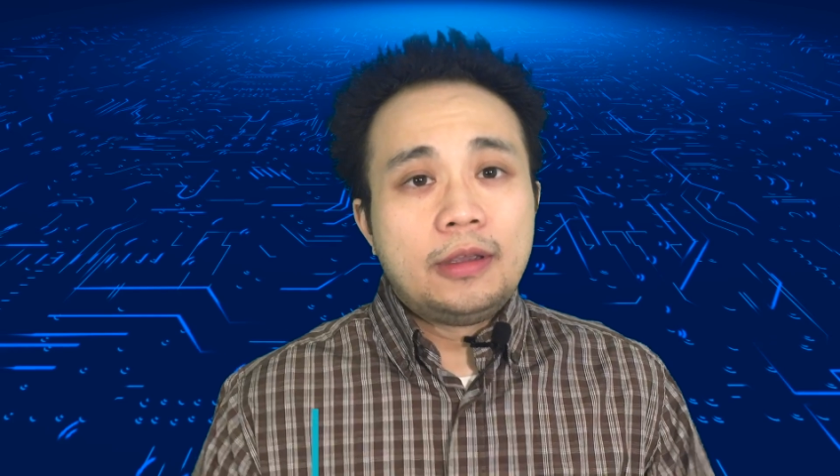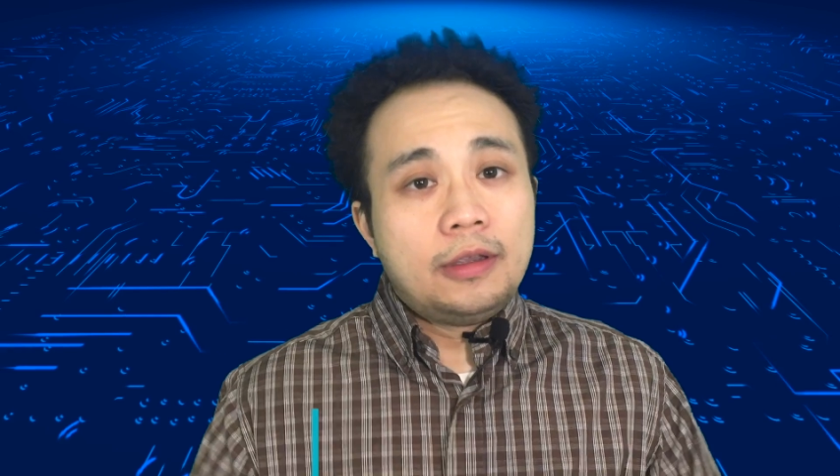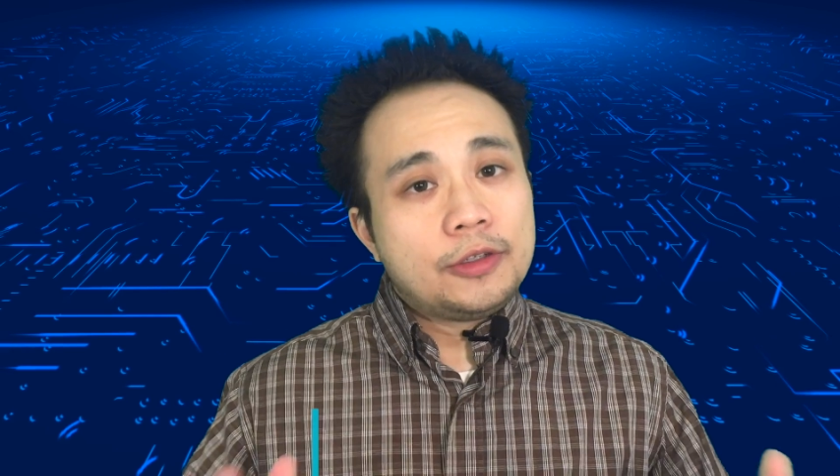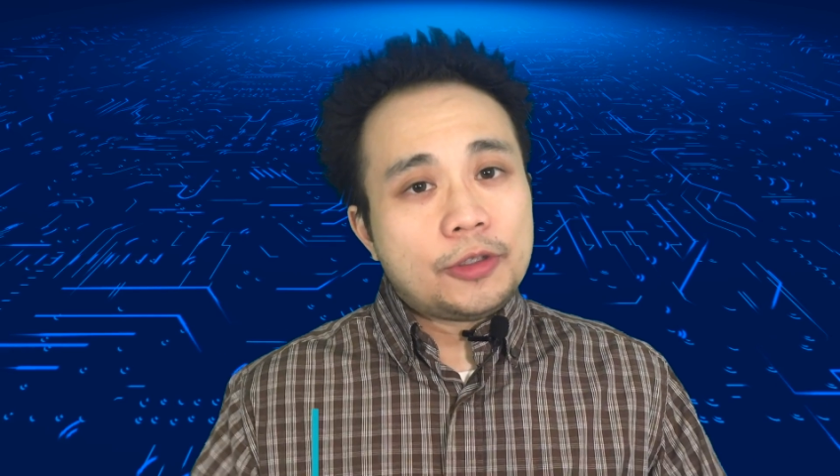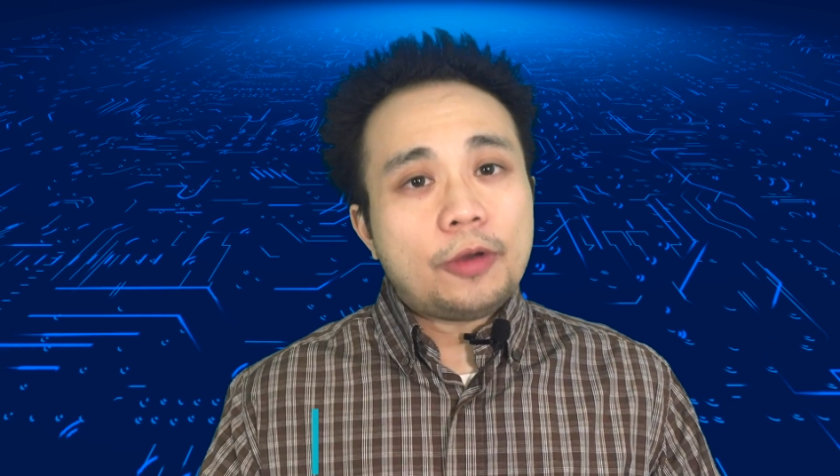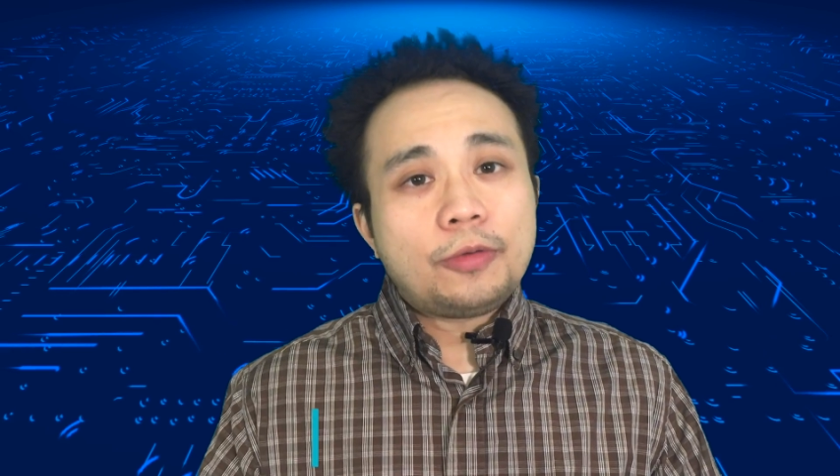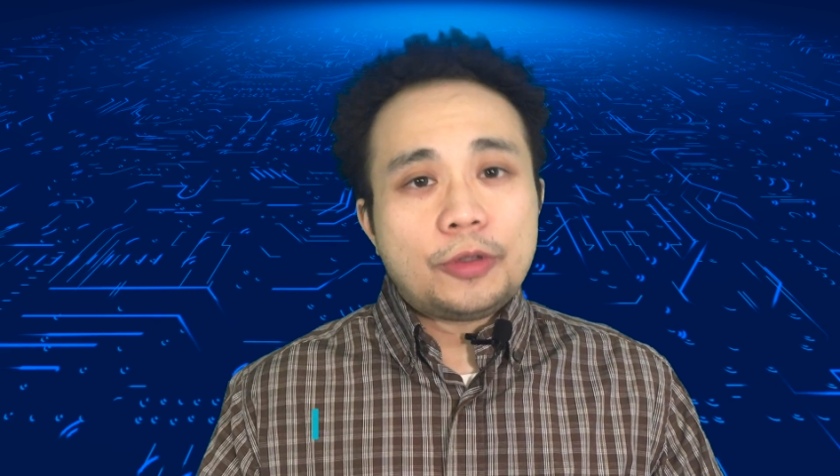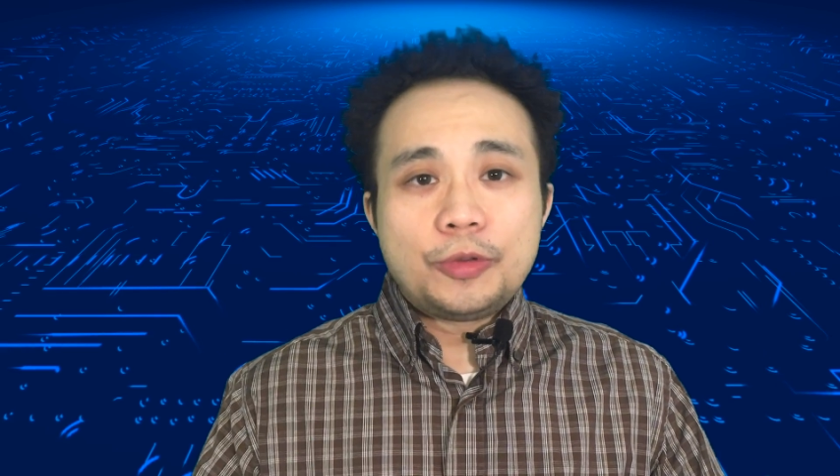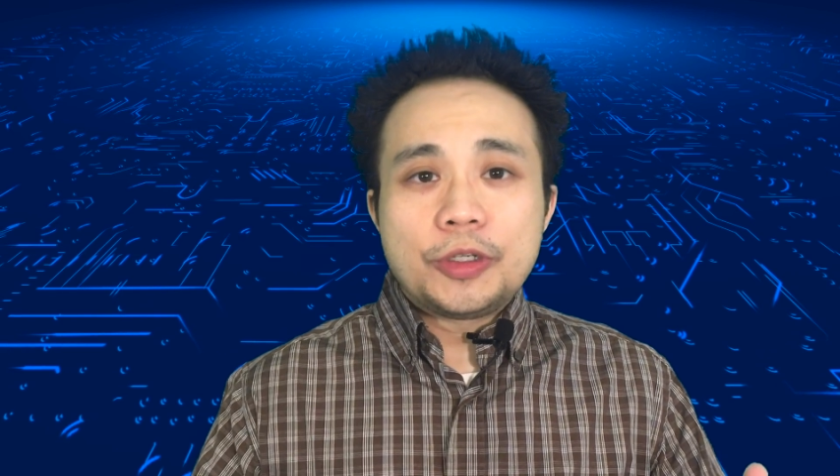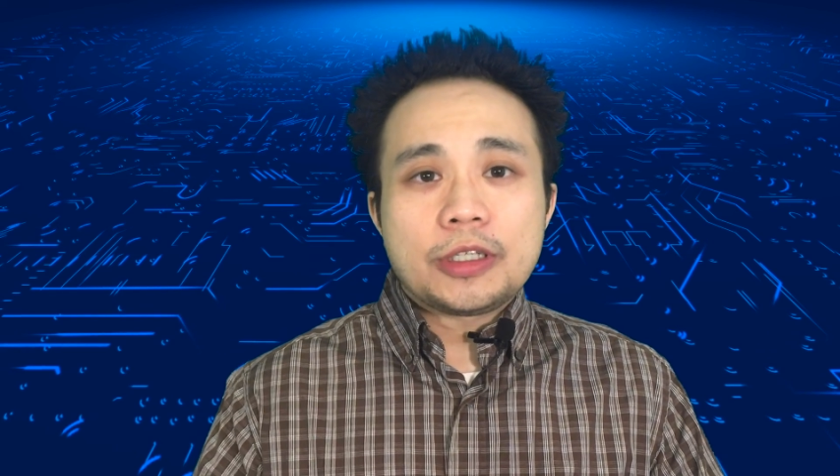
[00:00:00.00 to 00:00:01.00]
So
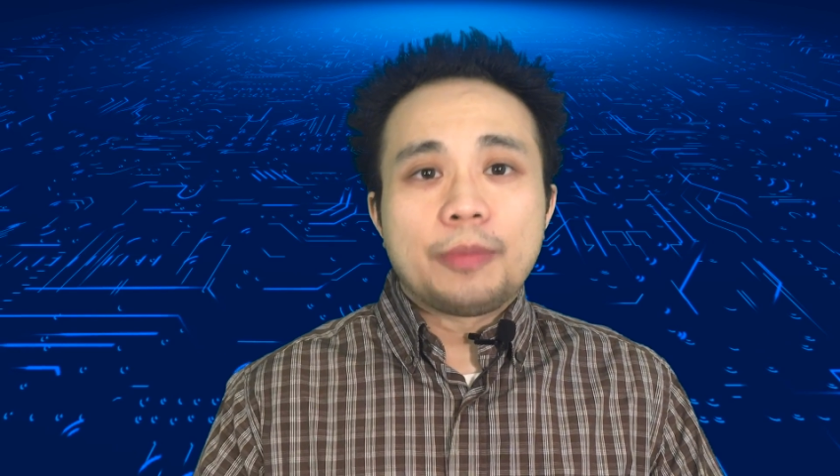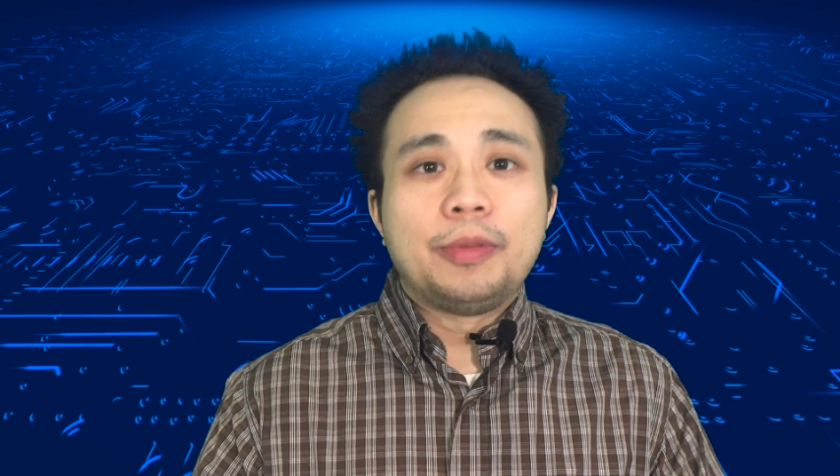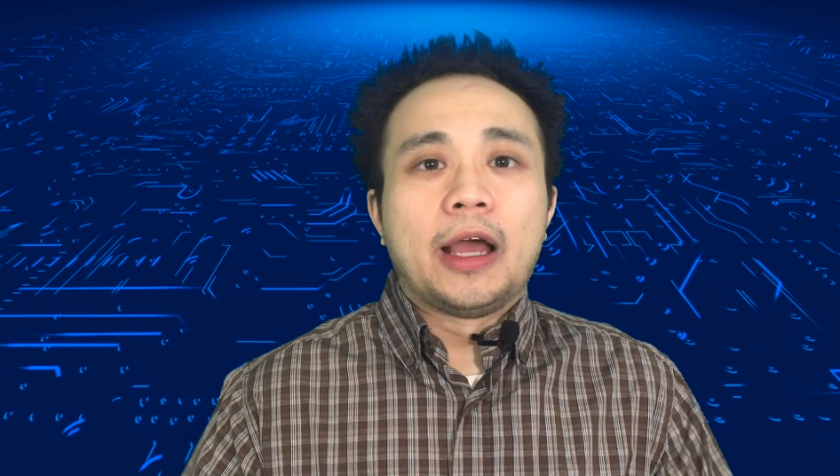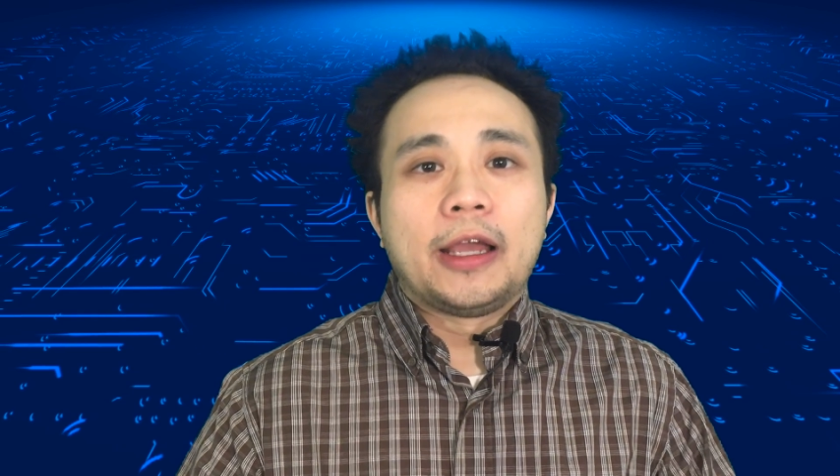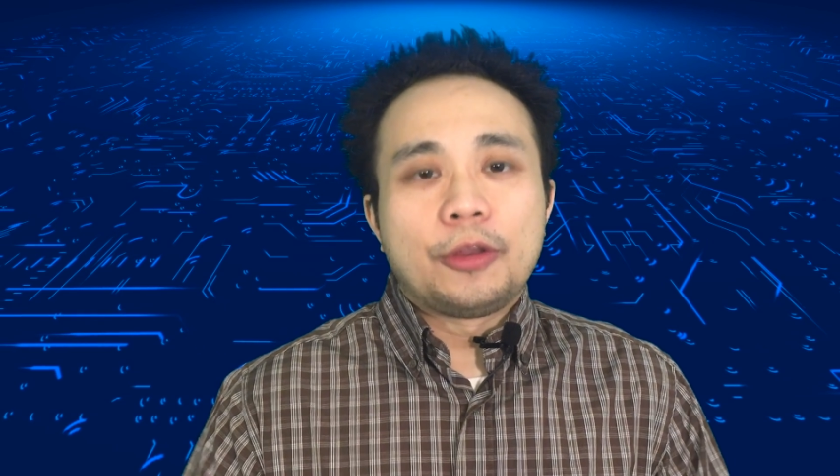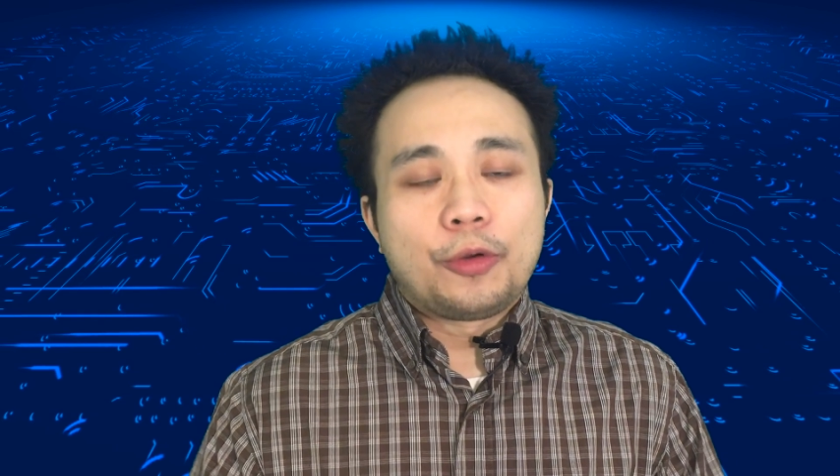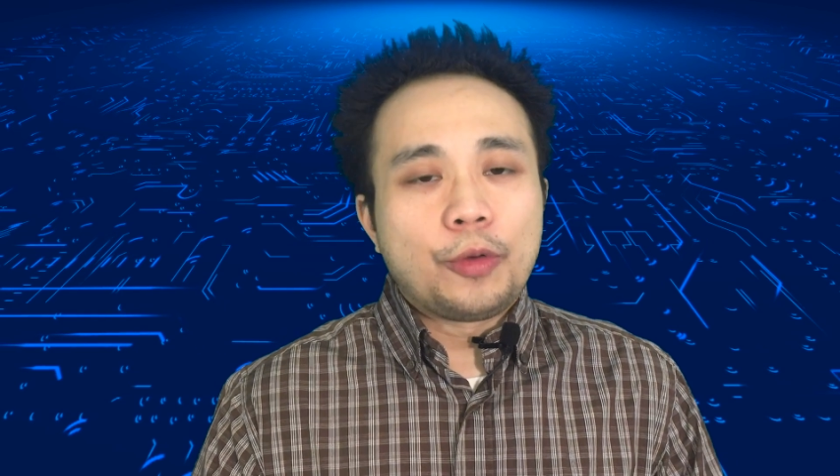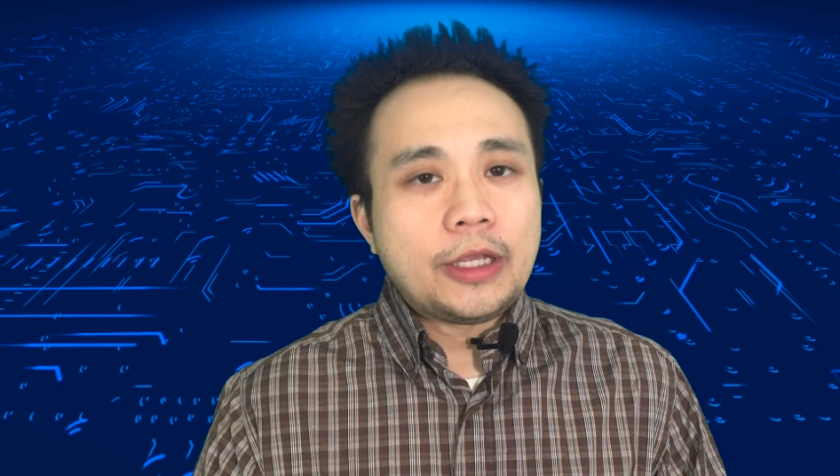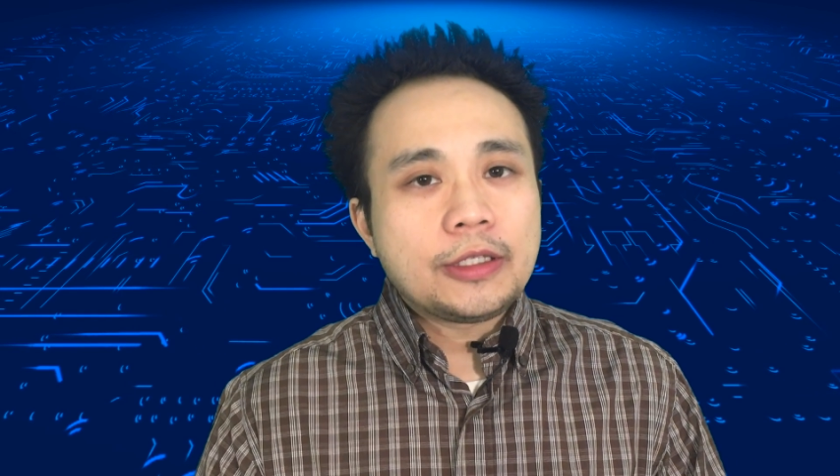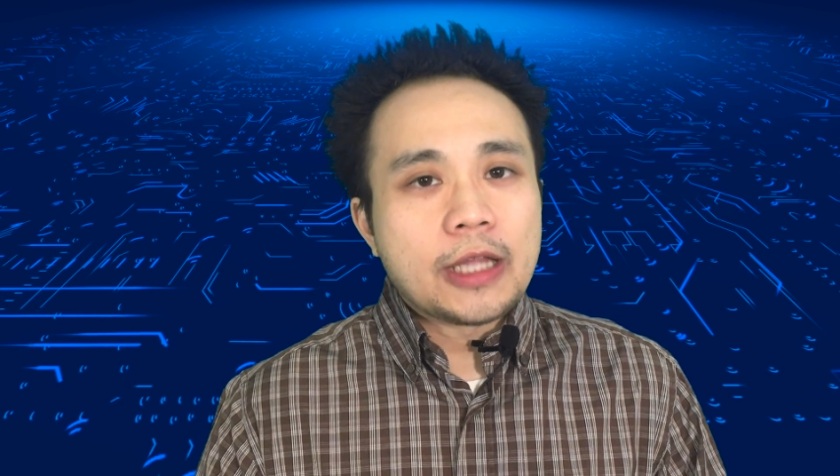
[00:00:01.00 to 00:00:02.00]
you just applied the
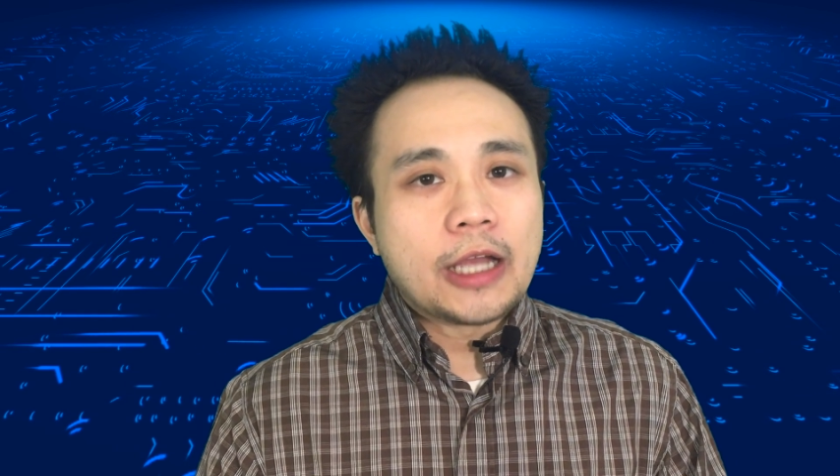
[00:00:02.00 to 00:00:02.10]
green